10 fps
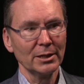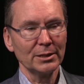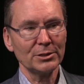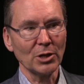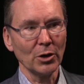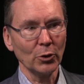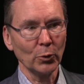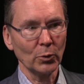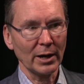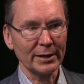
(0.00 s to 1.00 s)

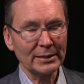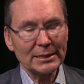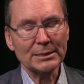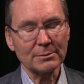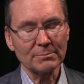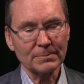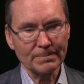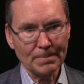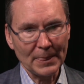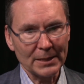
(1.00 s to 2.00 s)
So I think
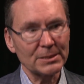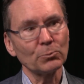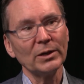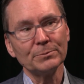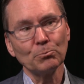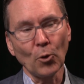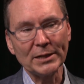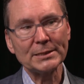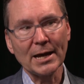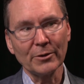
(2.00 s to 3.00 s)
it
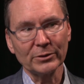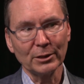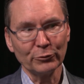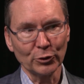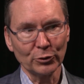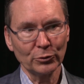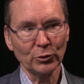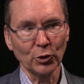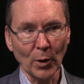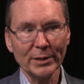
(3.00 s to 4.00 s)
points out that if you're
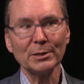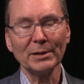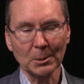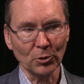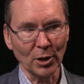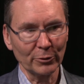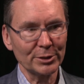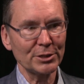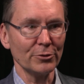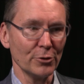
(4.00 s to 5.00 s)
going to make progress
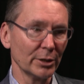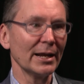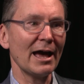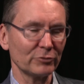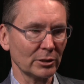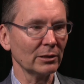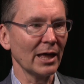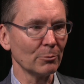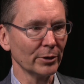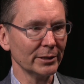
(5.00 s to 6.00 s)
here, you're going to have to
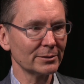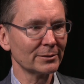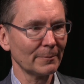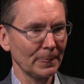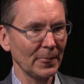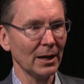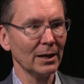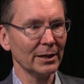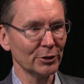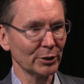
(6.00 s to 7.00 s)
collaborate.
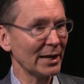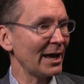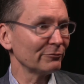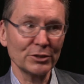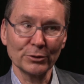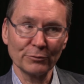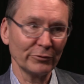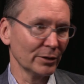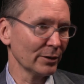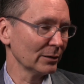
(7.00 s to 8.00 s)
You're going to have to start to
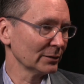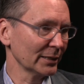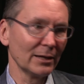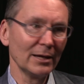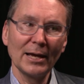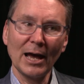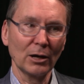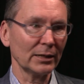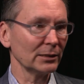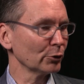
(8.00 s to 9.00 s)
figure out, how
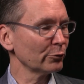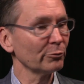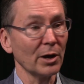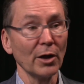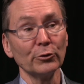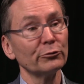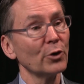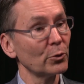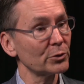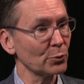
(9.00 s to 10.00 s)
can I learn from other
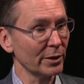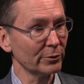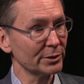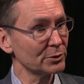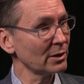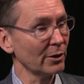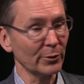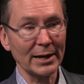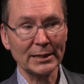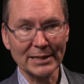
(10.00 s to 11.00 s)
folks, whether it's other
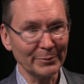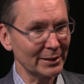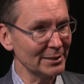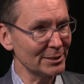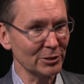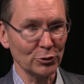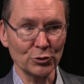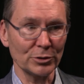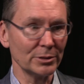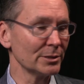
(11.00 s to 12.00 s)
academic
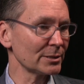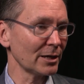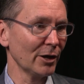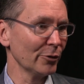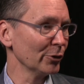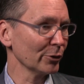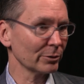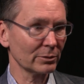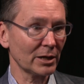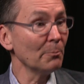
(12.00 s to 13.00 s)
institutions, other
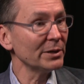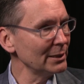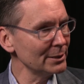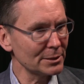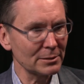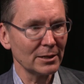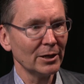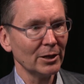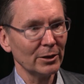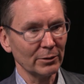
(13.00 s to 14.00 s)
companies,
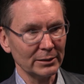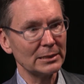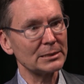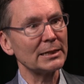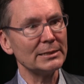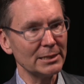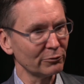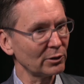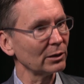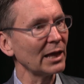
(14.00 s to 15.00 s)
right? This idea of
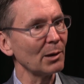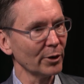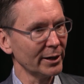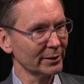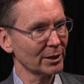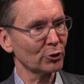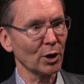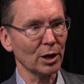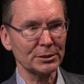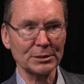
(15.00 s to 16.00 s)
collaborating
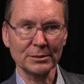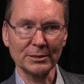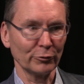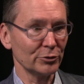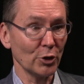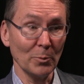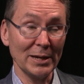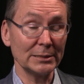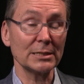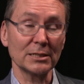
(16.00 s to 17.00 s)
across different
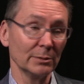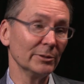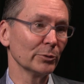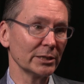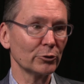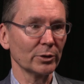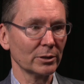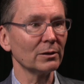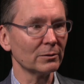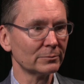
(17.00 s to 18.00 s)
domains is going to be really
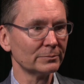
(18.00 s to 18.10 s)
critical.